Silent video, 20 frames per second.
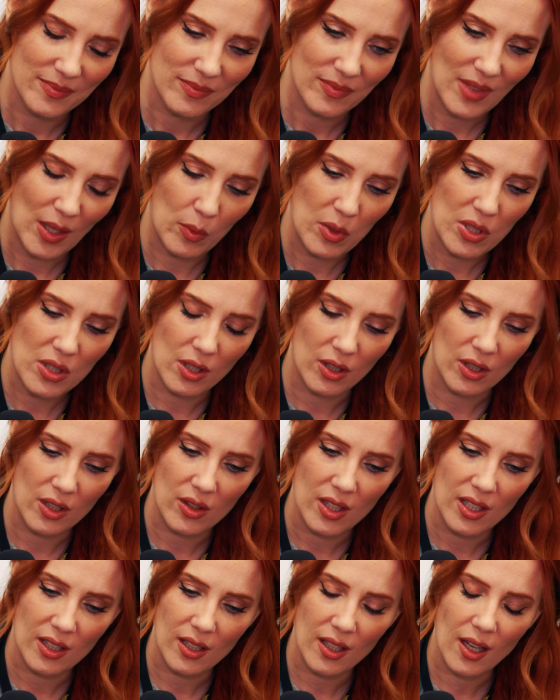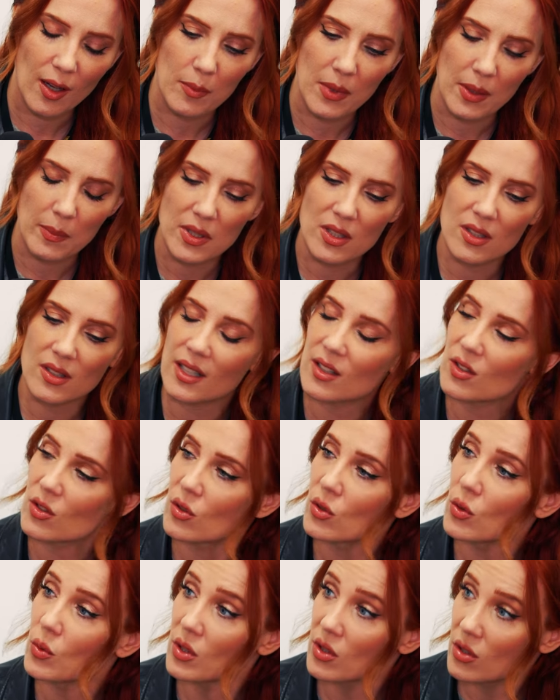that we started thinking, ah, oh, maybe it's nice
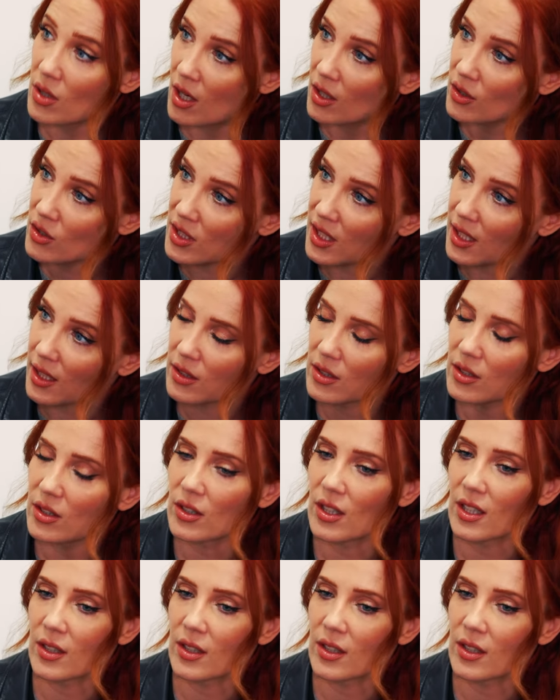to do a song together.